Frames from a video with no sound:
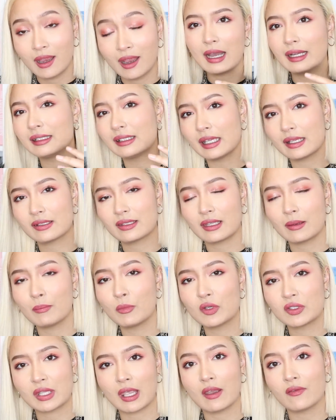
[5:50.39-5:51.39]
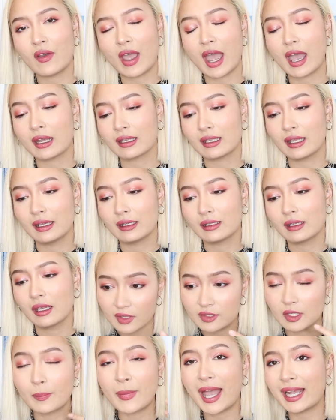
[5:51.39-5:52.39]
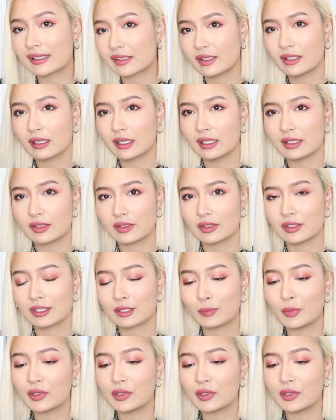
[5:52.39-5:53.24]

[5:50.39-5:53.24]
I guess they must have had like some acting lessons,